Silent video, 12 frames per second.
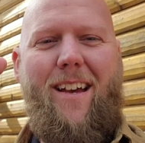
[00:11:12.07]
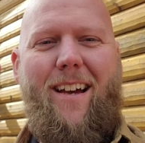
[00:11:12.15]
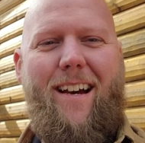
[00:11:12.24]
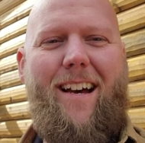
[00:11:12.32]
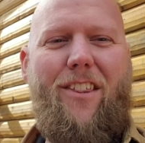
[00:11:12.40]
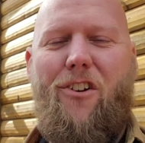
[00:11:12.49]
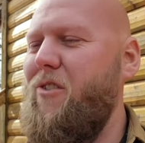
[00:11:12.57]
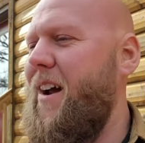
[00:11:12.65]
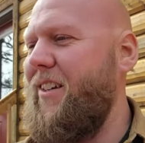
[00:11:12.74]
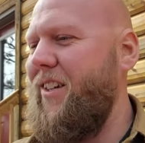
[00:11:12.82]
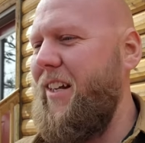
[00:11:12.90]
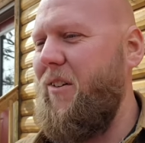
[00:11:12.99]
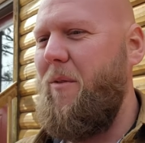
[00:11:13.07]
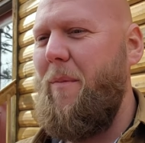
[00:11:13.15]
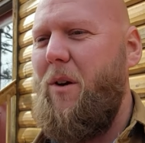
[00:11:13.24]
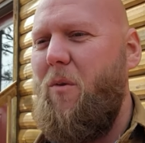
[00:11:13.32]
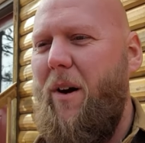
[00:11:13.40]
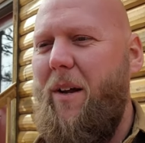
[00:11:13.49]
Uh, the garage ain't going to be
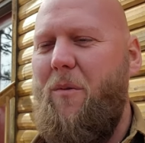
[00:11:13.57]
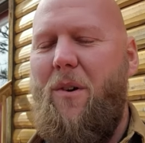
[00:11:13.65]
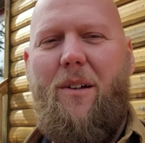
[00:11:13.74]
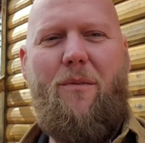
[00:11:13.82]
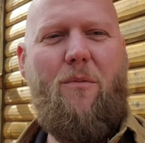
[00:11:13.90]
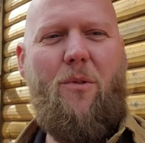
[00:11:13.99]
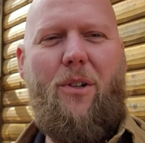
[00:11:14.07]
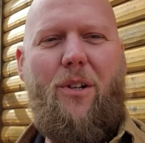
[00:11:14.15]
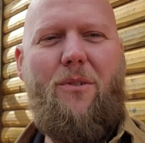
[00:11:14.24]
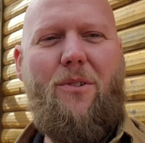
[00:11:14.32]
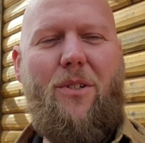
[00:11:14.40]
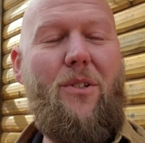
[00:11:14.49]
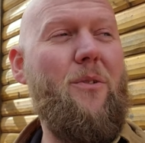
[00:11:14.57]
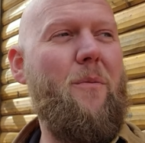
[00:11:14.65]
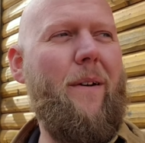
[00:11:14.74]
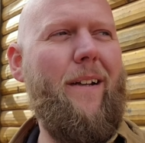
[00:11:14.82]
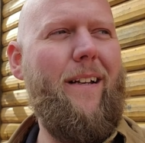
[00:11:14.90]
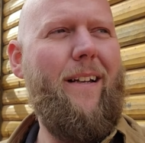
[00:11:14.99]
quite what we're used to,
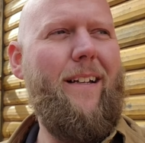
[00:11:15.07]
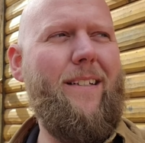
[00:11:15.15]
but uh,